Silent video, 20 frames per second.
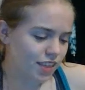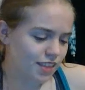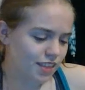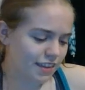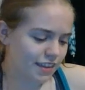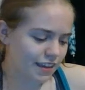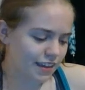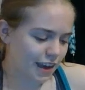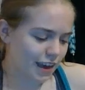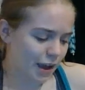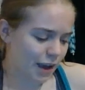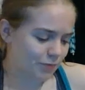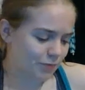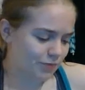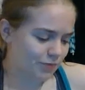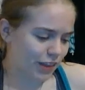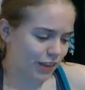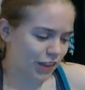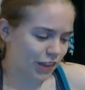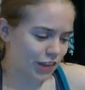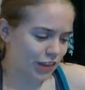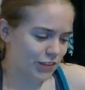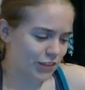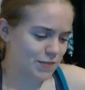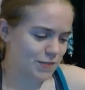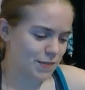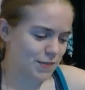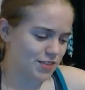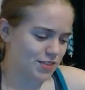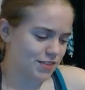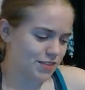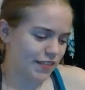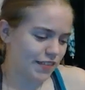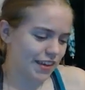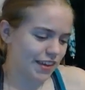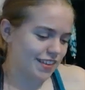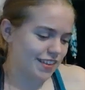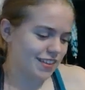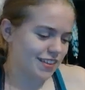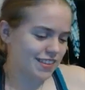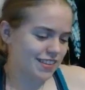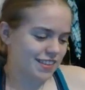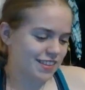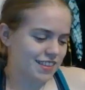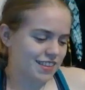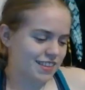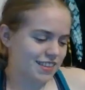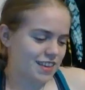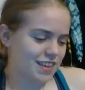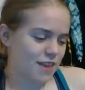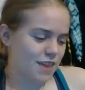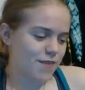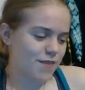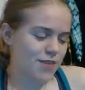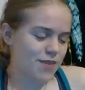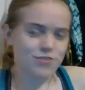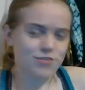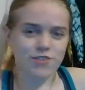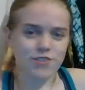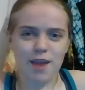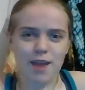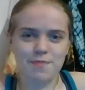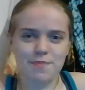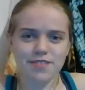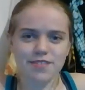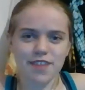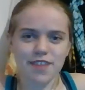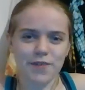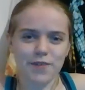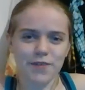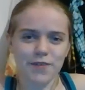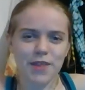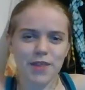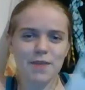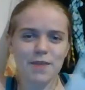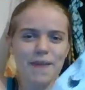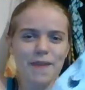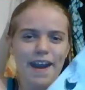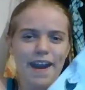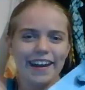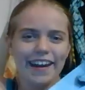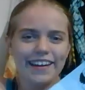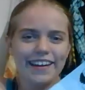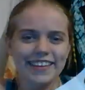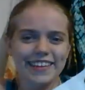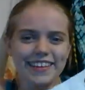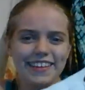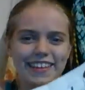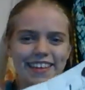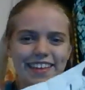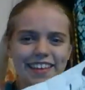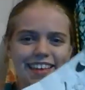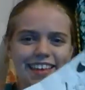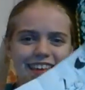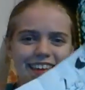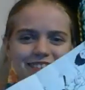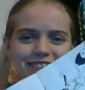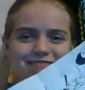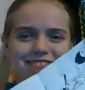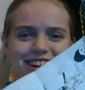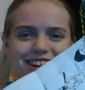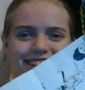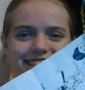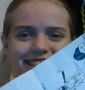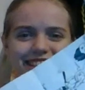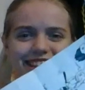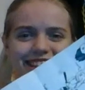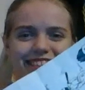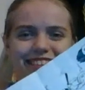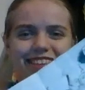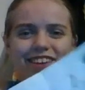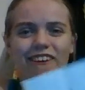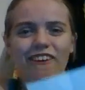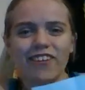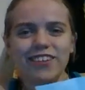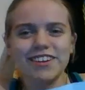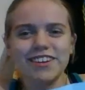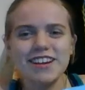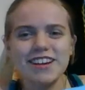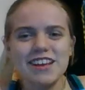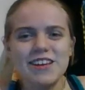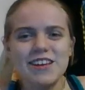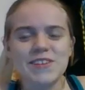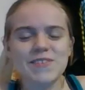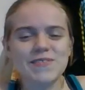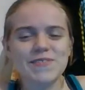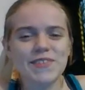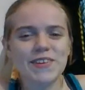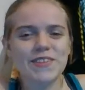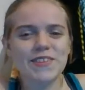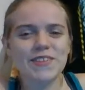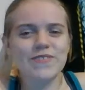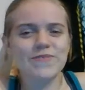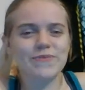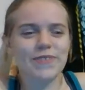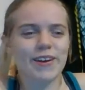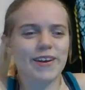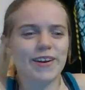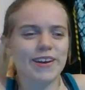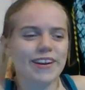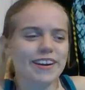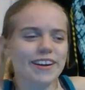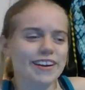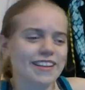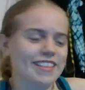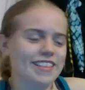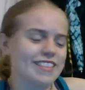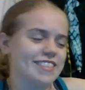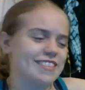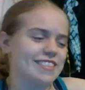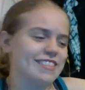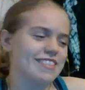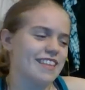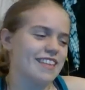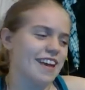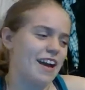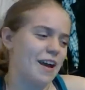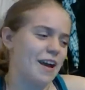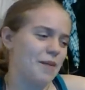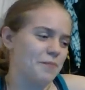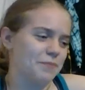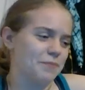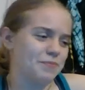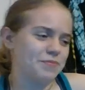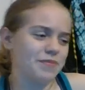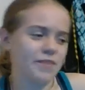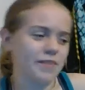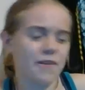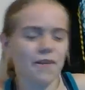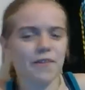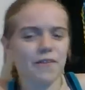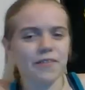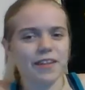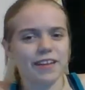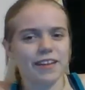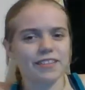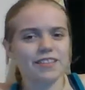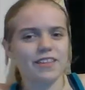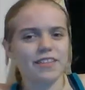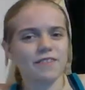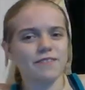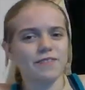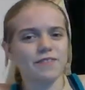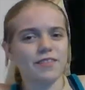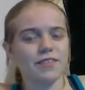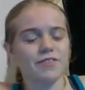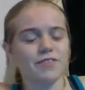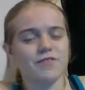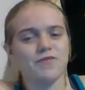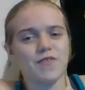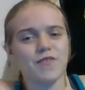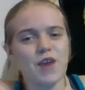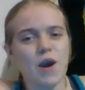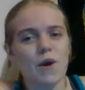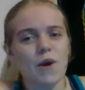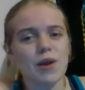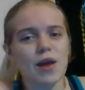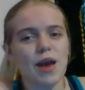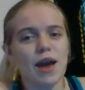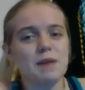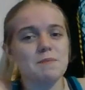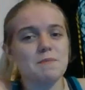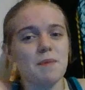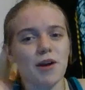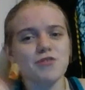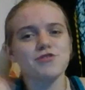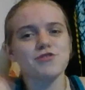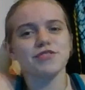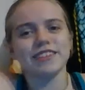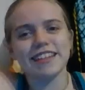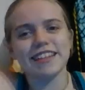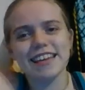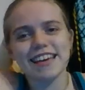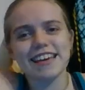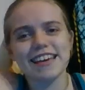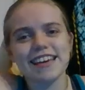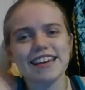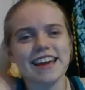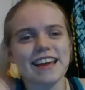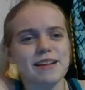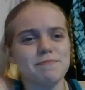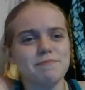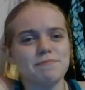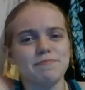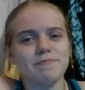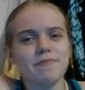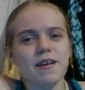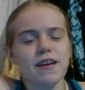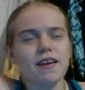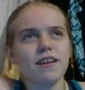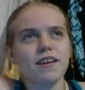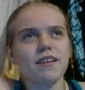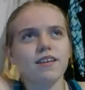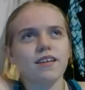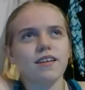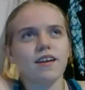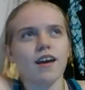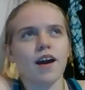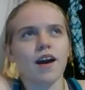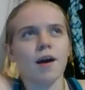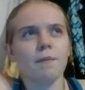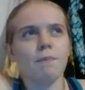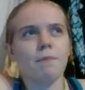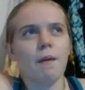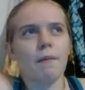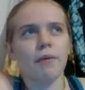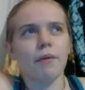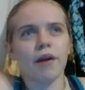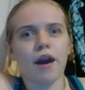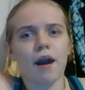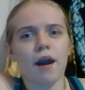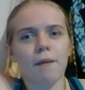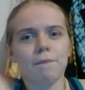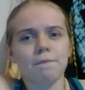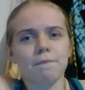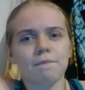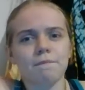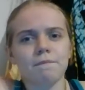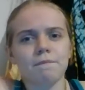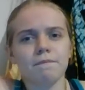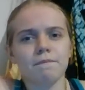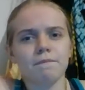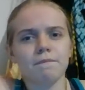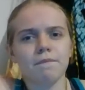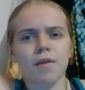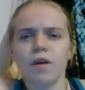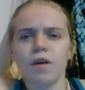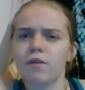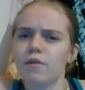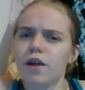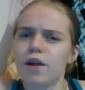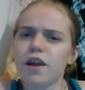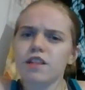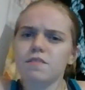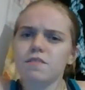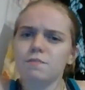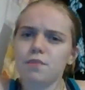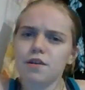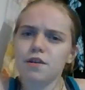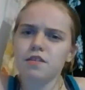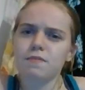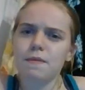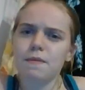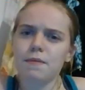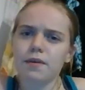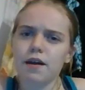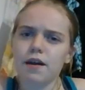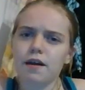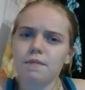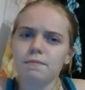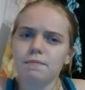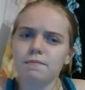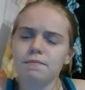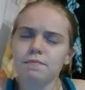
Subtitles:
yeah, and there's a bunch of, like, Adventure Time stuff on the back. But it's, like, the alternate universe where it's, all, like, there's Fiona and Marshall Lee and, Bubblegum. Alright, it's Prince Bubblegum.